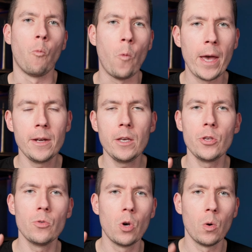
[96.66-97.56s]
When
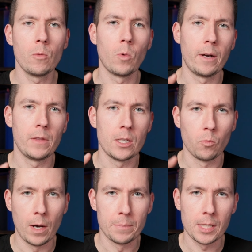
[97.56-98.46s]
you go on one of these
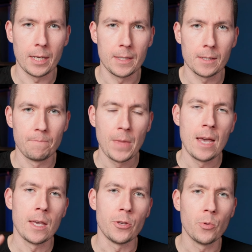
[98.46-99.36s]
websites,
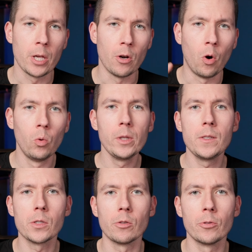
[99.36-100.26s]
you can only
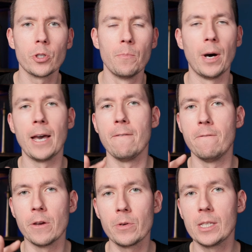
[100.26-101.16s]
search by
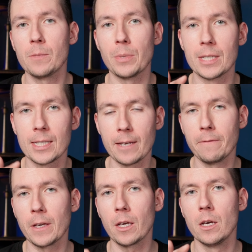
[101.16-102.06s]
very
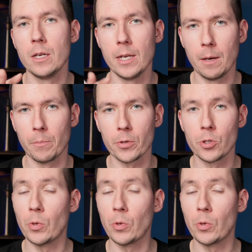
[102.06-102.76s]
specific numbers.